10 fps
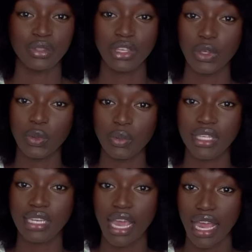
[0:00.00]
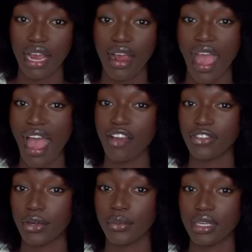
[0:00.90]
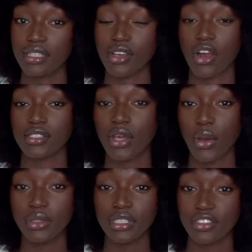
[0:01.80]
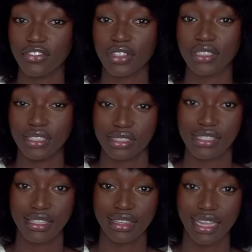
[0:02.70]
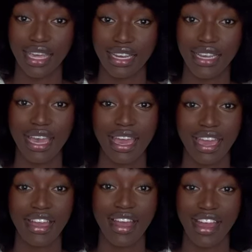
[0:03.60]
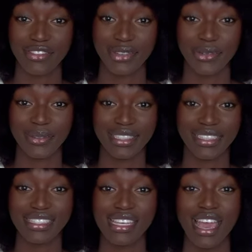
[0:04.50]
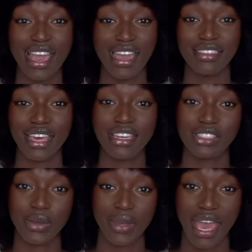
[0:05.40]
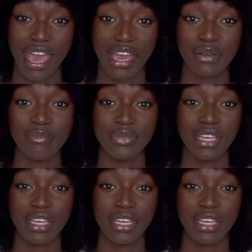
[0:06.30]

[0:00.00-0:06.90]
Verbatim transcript: human hair afro wigs are totally different than synthetic hair afro wigs, and that is okay.